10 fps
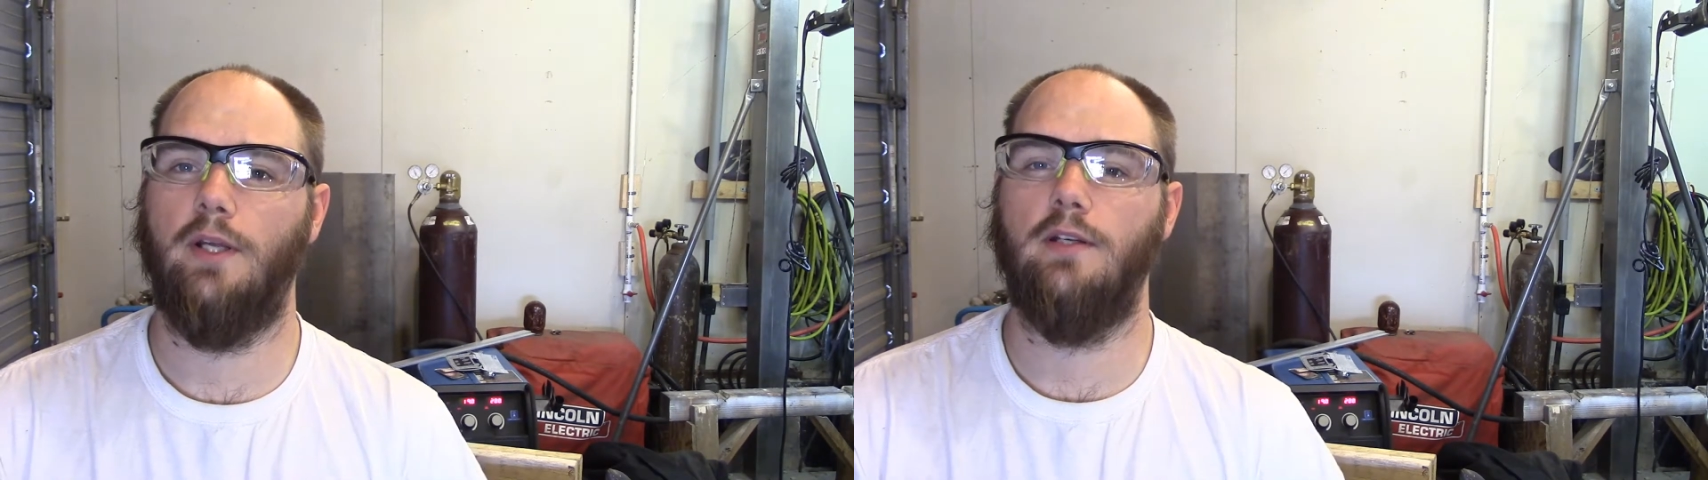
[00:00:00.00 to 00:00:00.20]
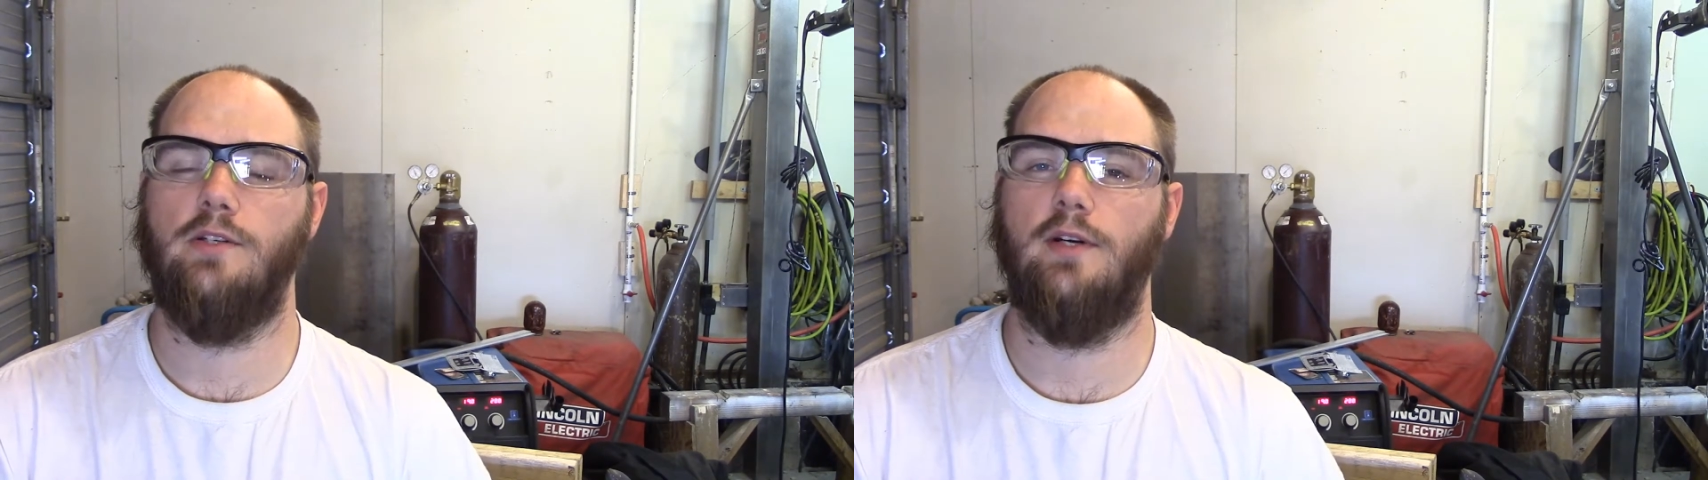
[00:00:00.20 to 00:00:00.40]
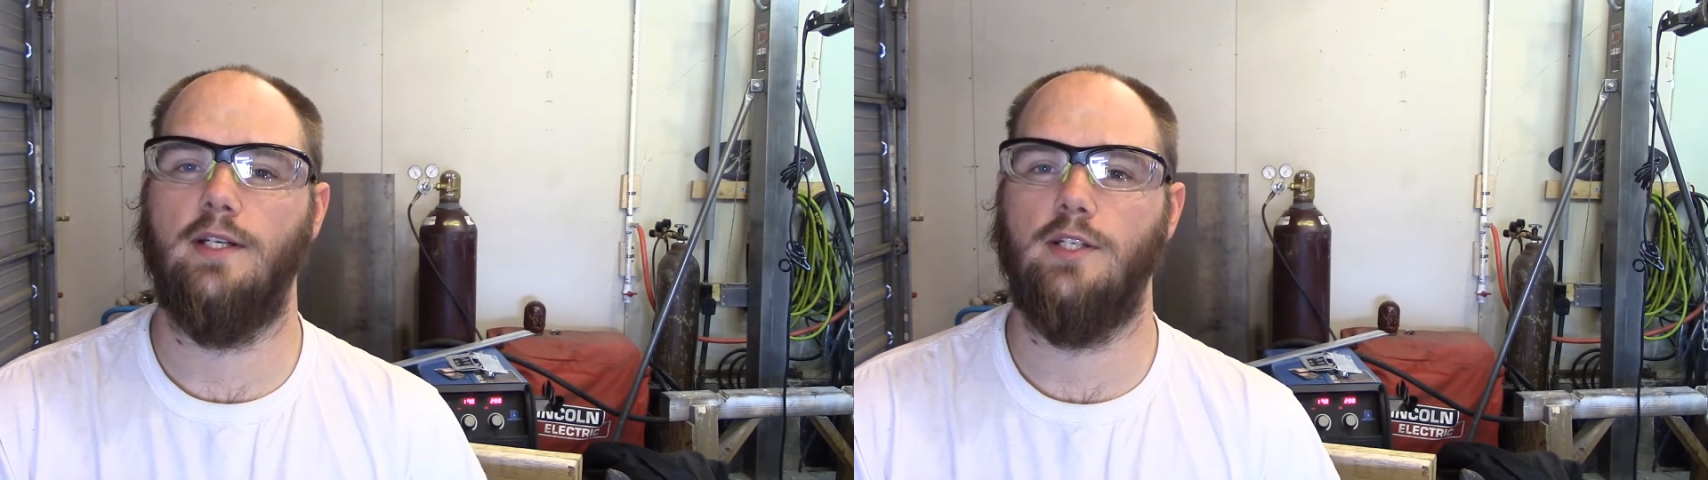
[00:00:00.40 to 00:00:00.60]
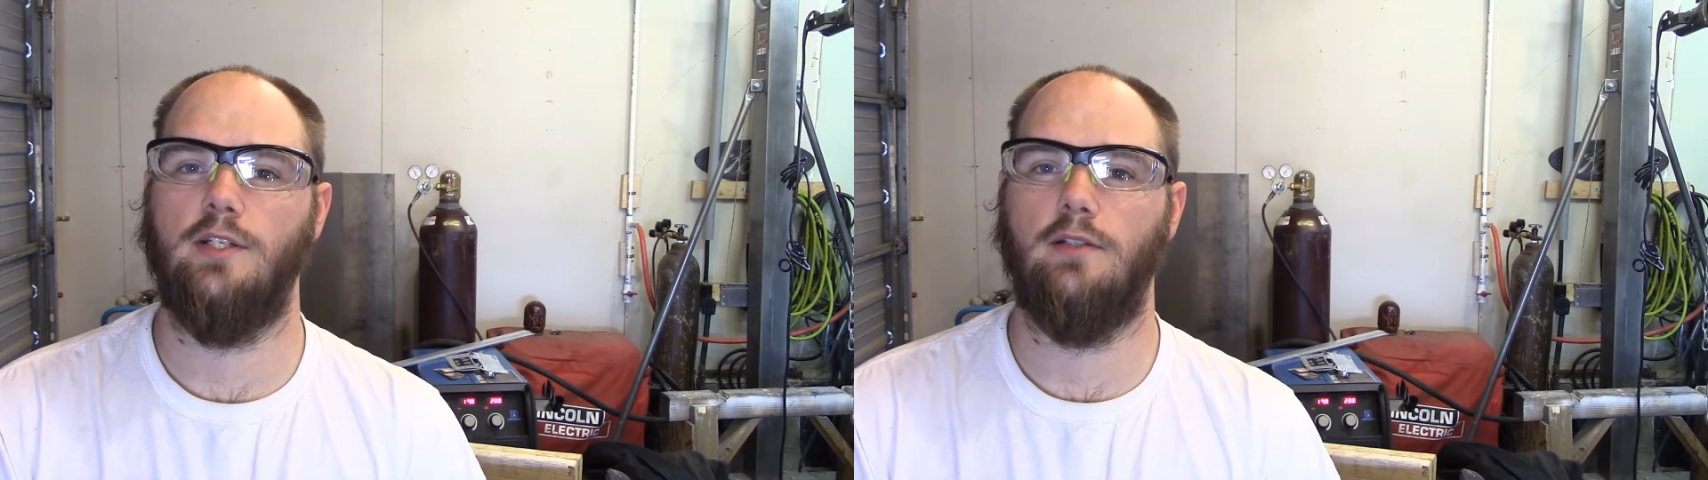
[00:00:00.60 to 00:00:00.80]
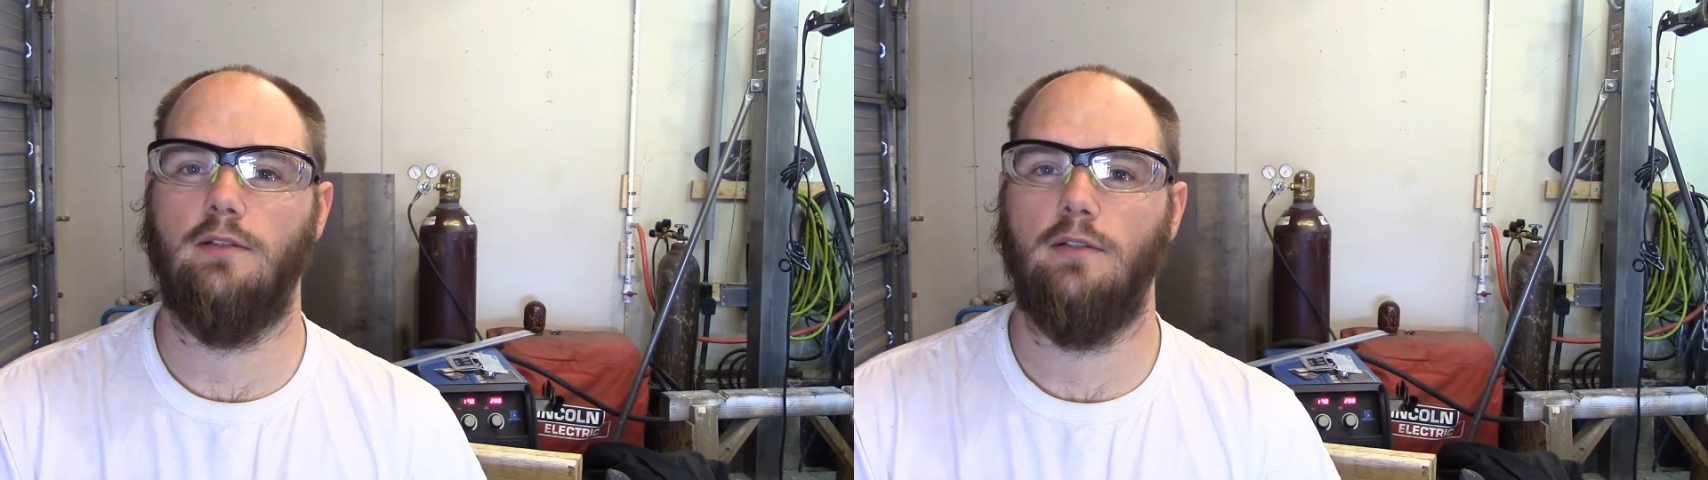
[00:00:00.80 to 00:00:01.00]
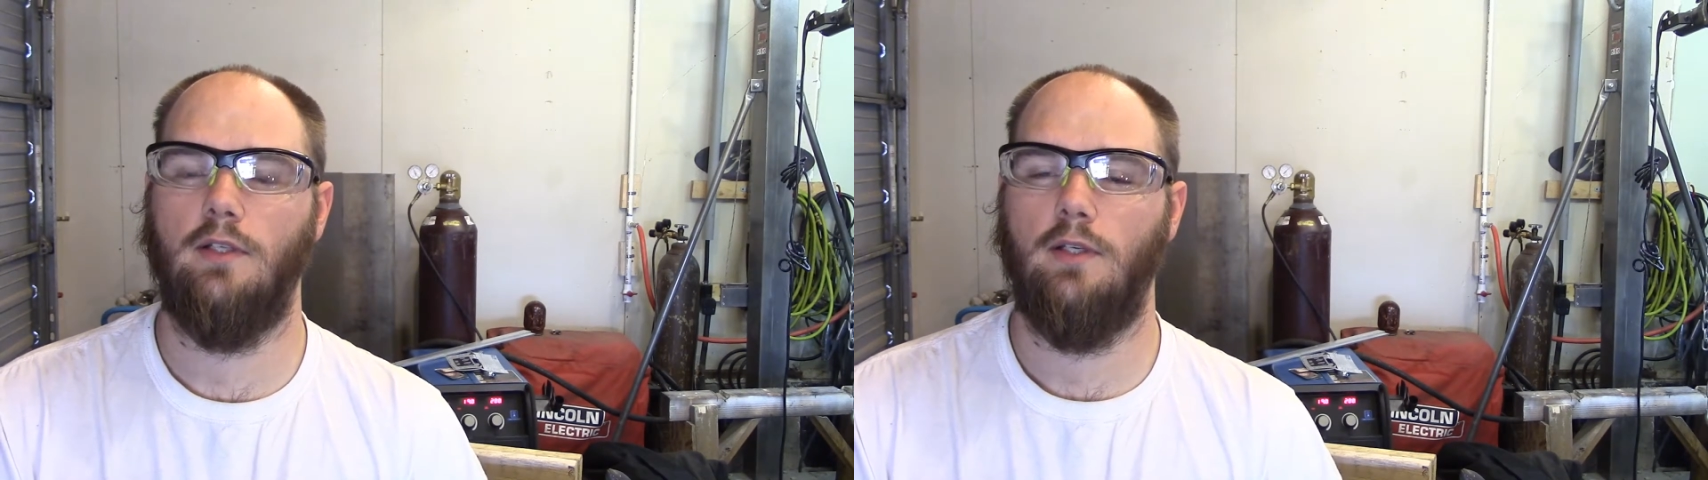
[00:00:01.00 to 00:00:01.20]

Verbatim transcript: penetration